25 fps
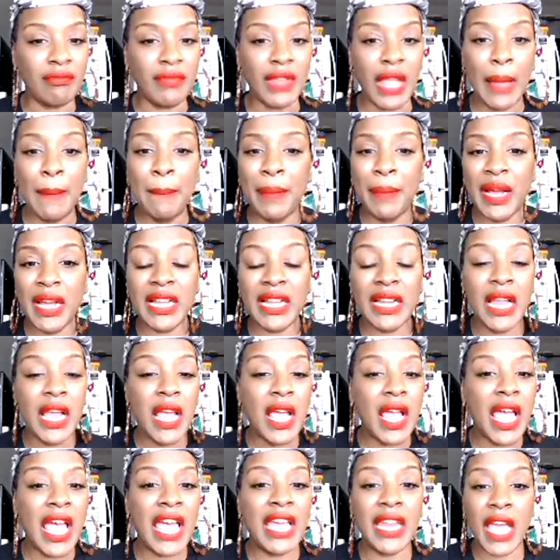but
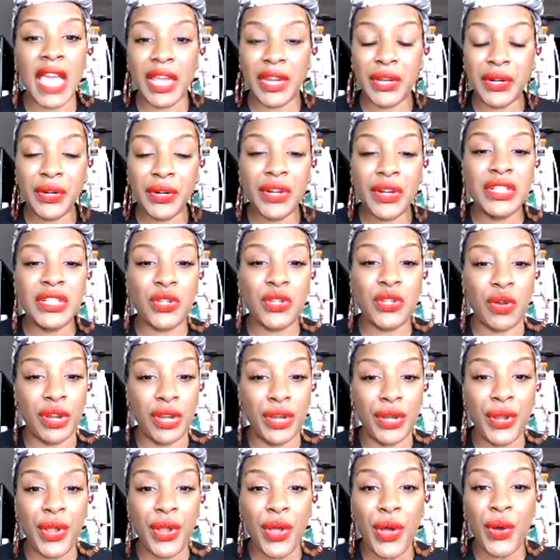an editor is going to
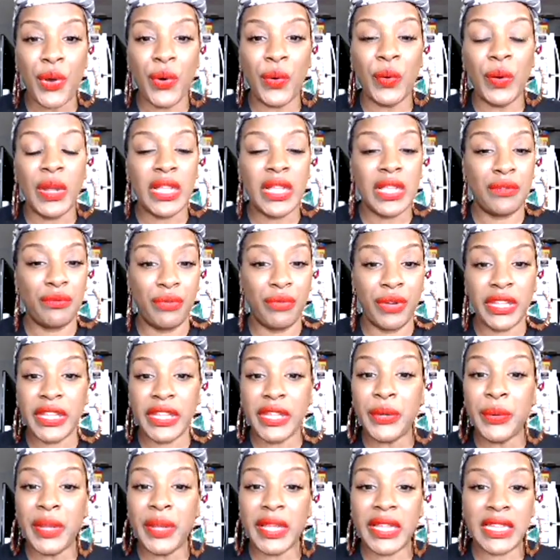know really
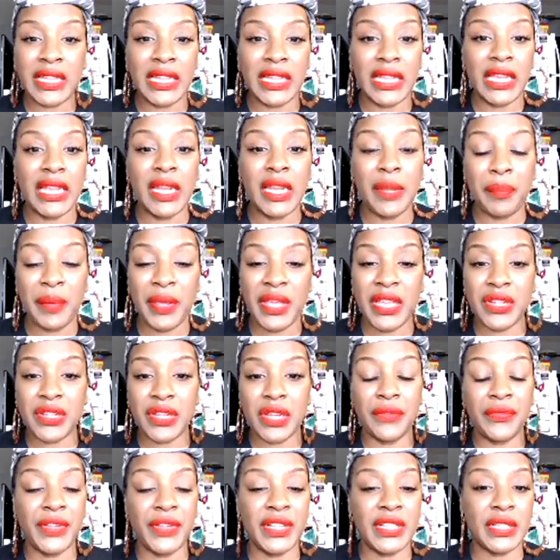quickly in a pitch,
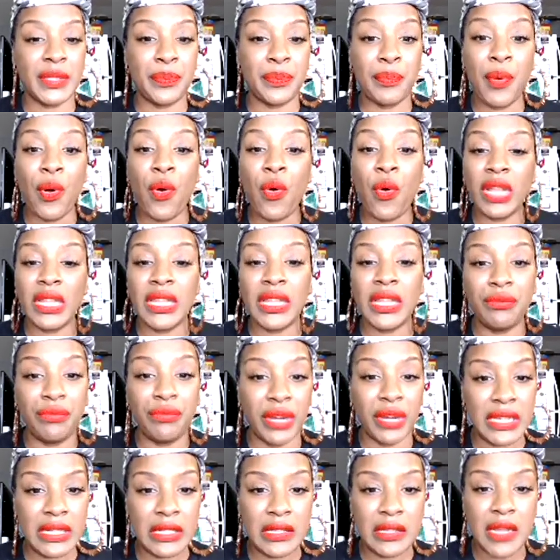if it's poorly
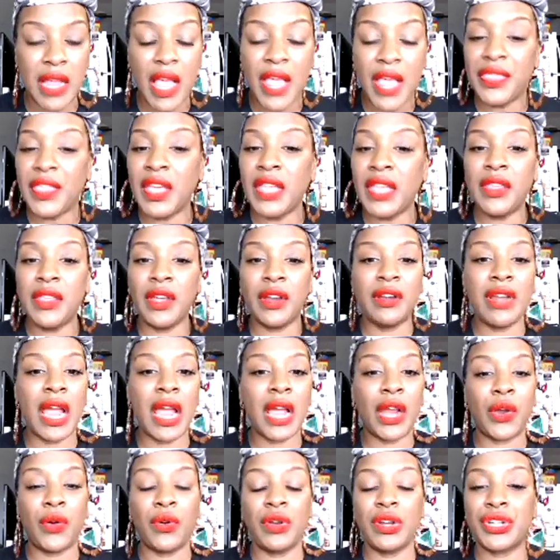written, then they're
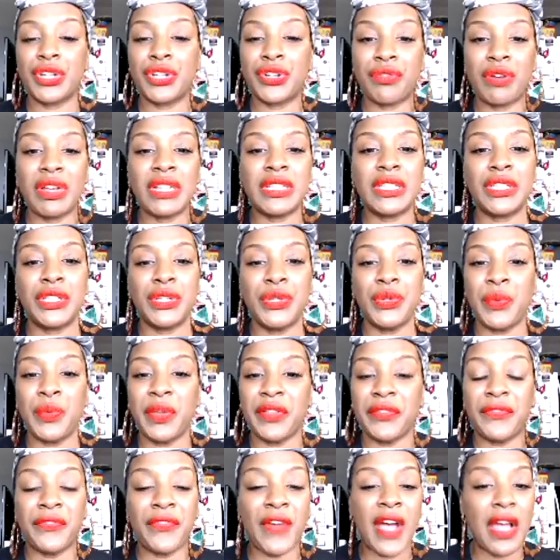not going to trust you with
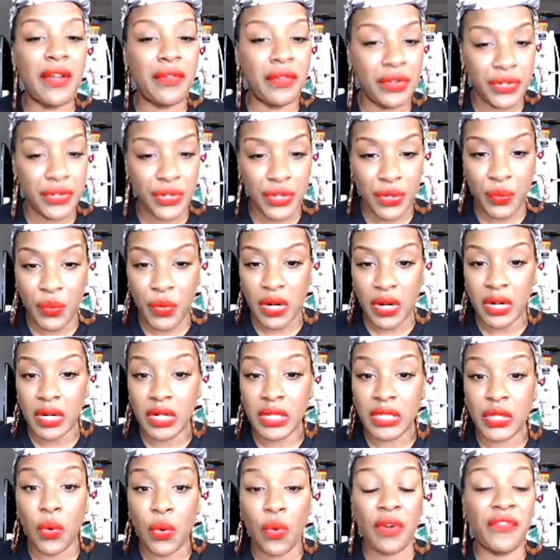500
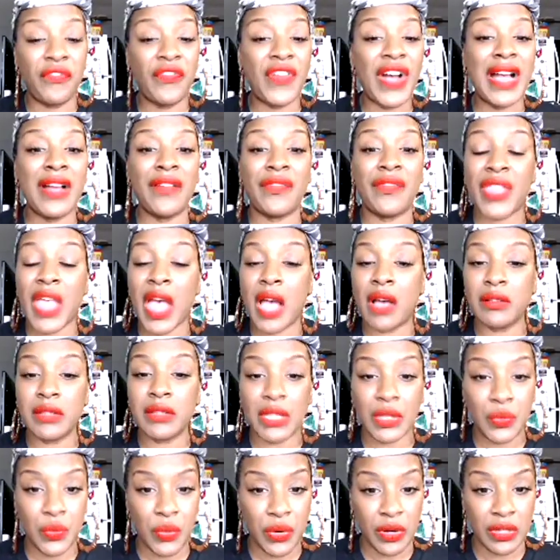words or
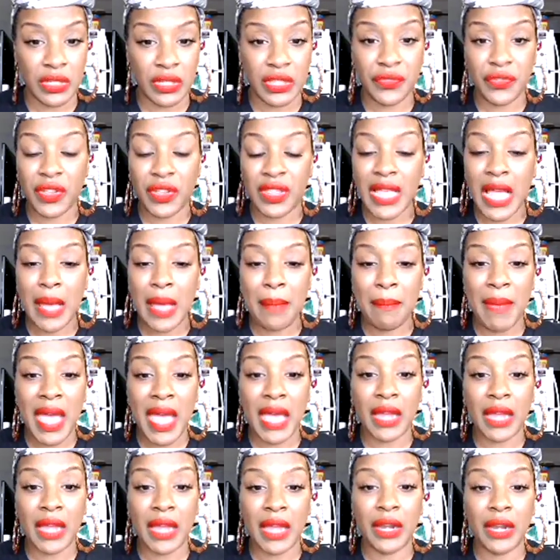5,000 words for that
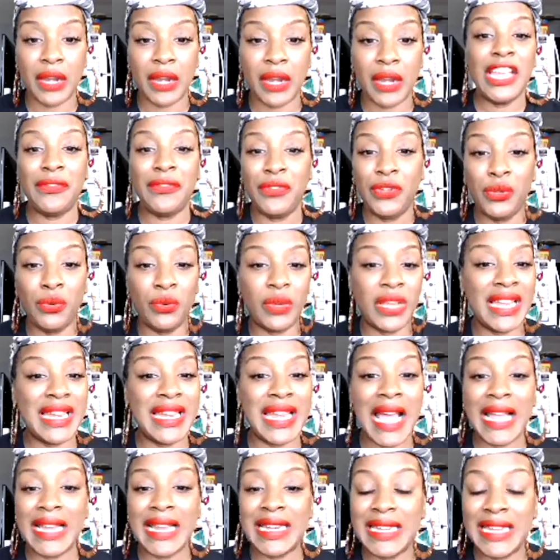matter, if you
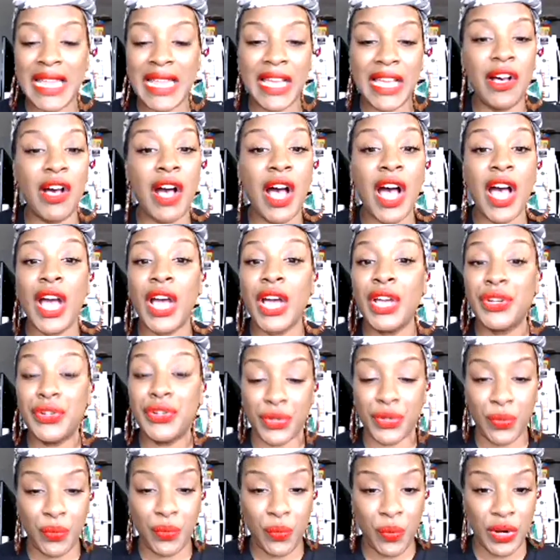cannot nail
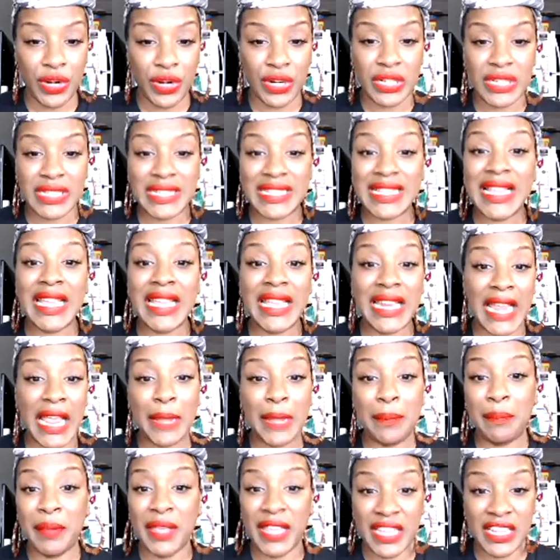100 words in a
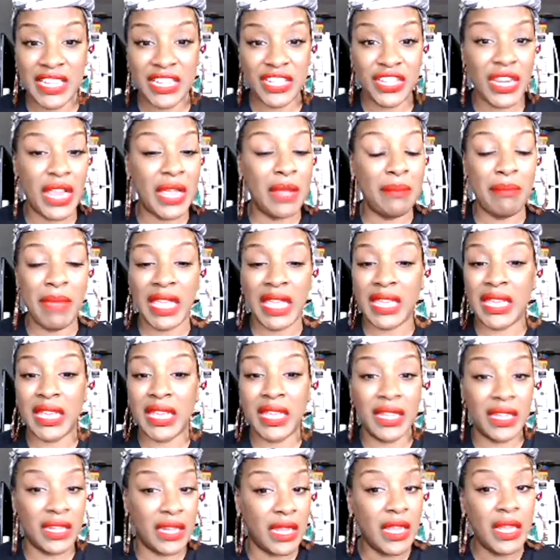pitch and make
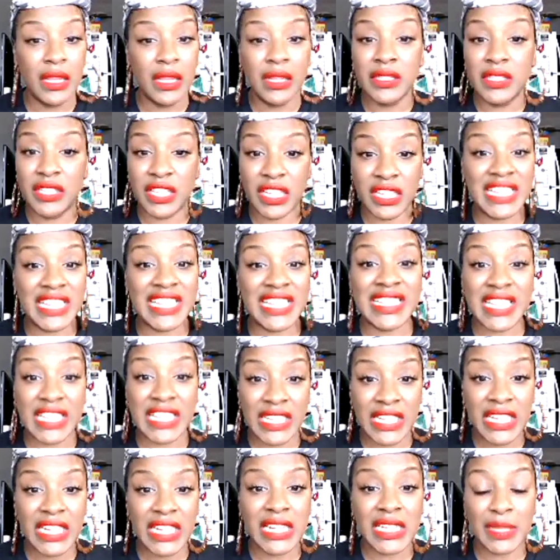it just as
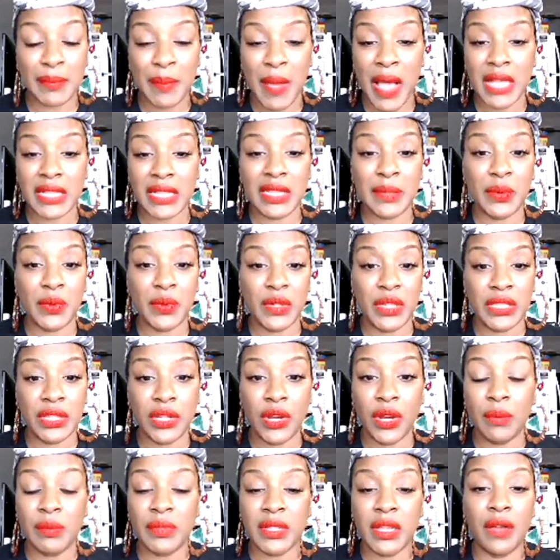clean as possible in
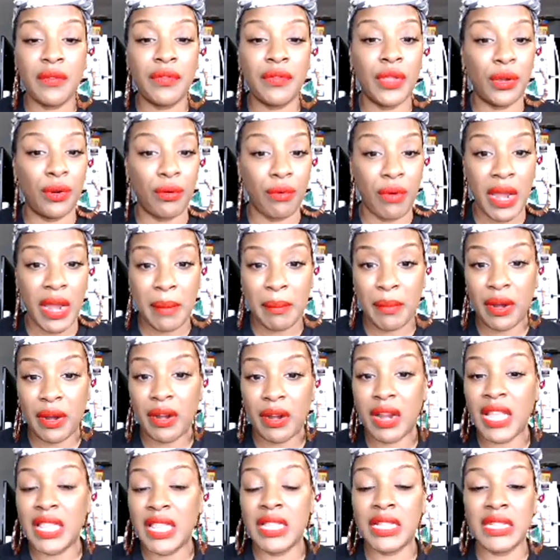terms of the grammar
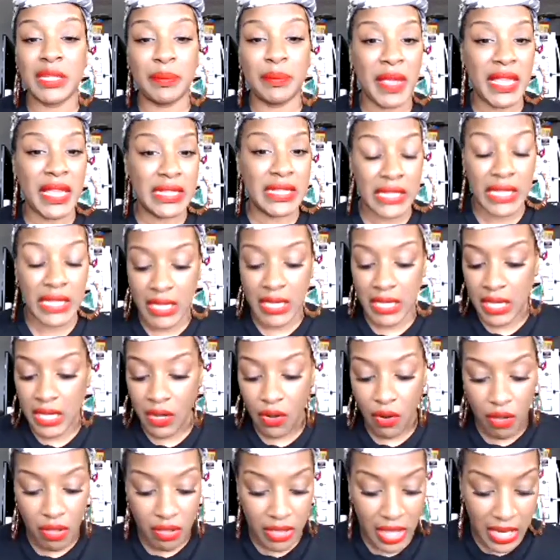and the spacing and
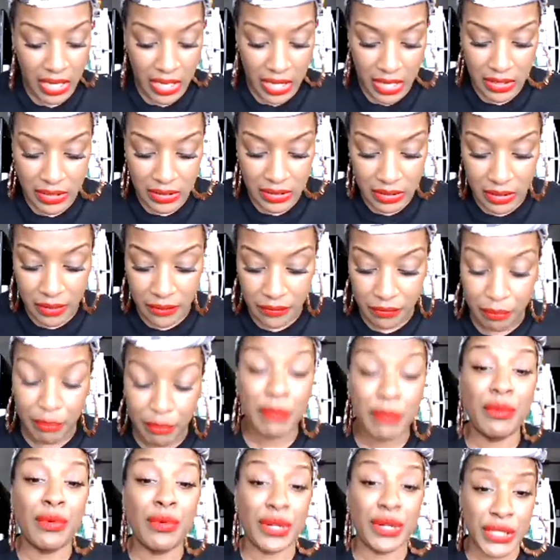all that kind of stuff, but
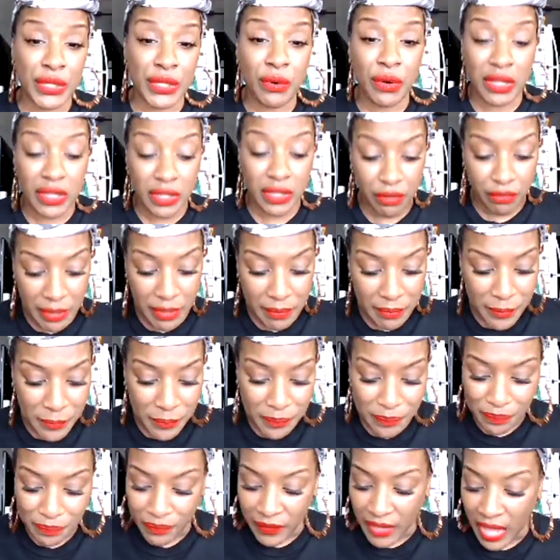more so on the grammar.
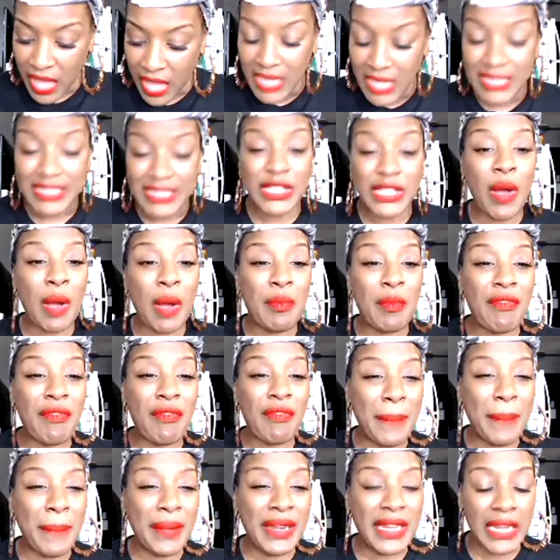So I'm
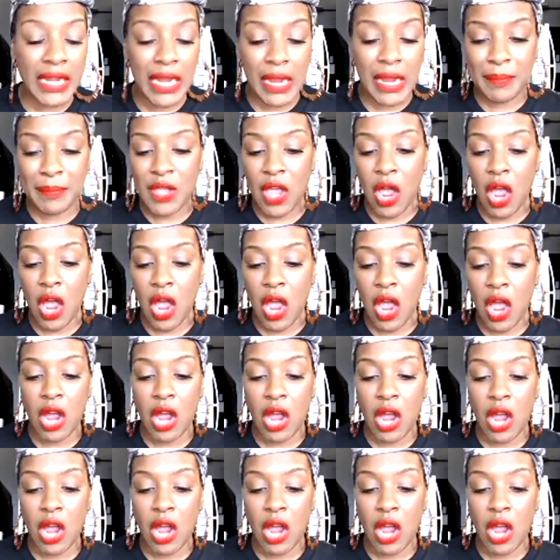wrapping it up, y'all.